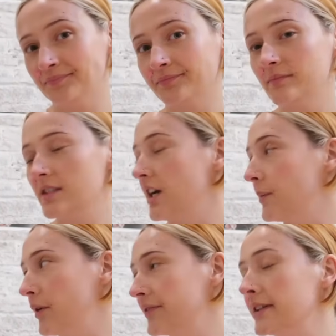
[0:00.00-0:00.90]
feet. Scary
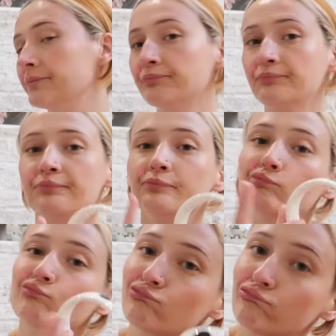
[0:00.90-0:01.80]
boy feet.
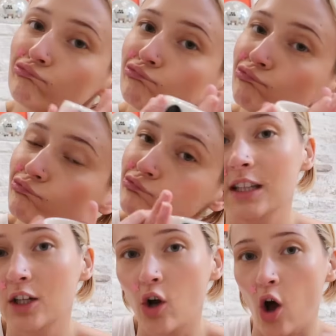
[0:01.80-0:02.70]
Okay.
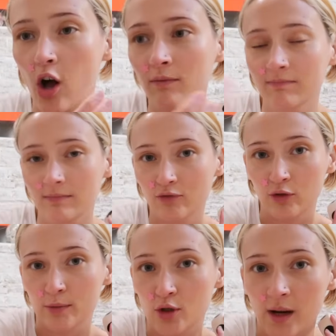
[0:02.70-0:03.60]
Little haul
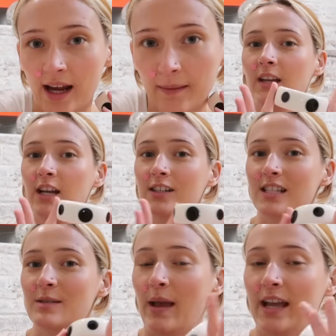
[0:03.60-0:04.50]
from today. I got
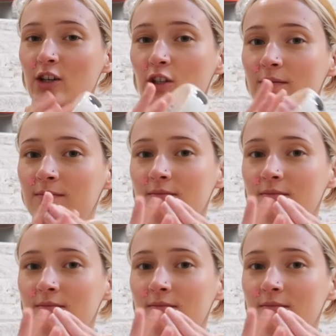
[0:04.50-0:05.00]
this bangle